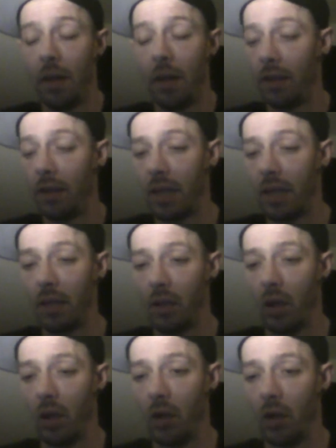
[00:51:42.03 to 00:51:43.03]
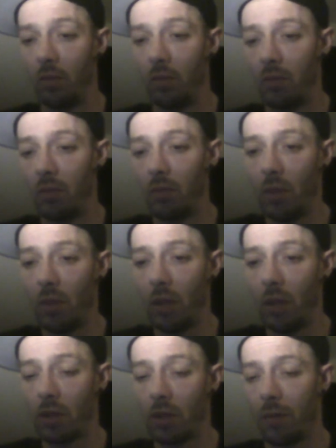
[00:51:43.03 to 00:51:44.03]
and say, dude, he
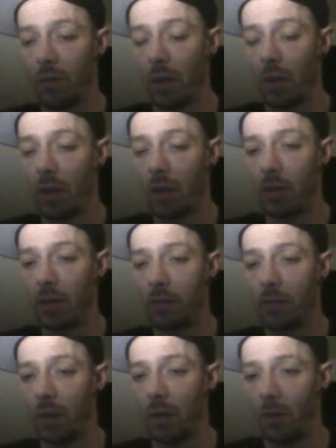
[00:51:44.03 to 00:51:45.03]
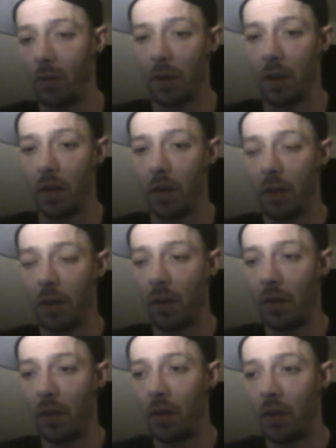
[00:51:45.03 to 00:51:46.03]
just uploaded this, blah, blah, blah.
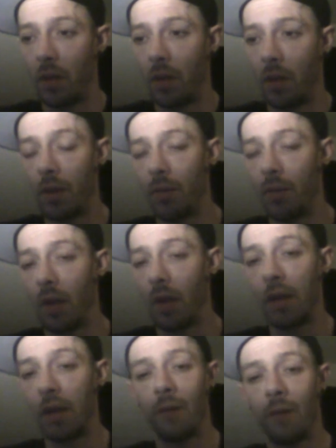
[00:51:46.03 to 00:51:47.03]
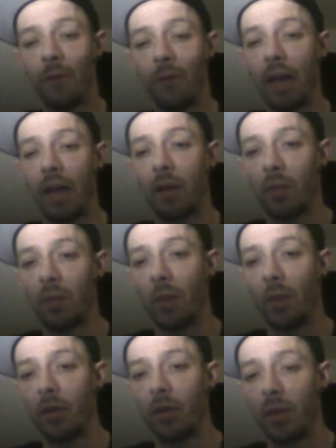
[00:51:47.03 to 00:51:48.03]
I flagged it with
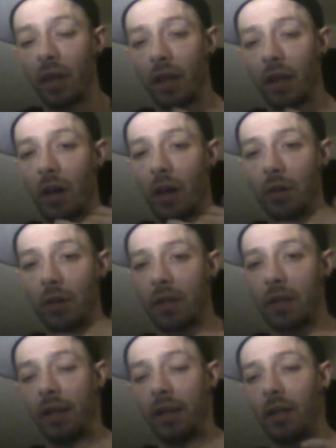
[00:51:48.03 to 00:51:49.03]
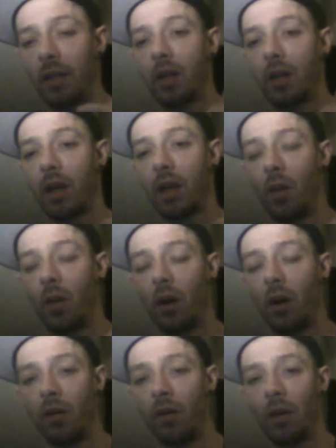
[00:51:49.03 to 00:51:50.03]
my 3 accounts. I need you to go
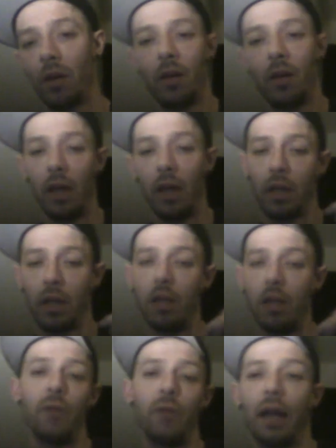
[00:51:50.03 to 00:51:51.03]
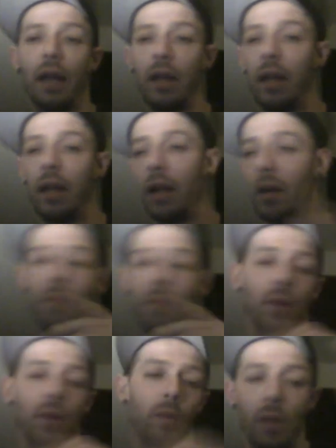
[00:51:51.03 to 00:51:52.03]
on and can you flag it here and
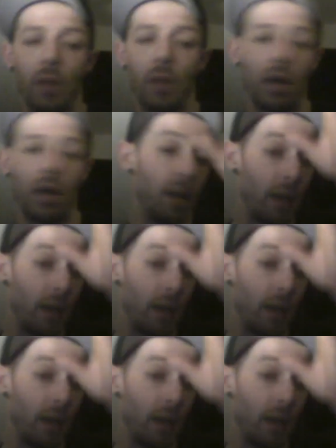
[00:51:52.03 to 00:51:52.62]
blah, blah, blah.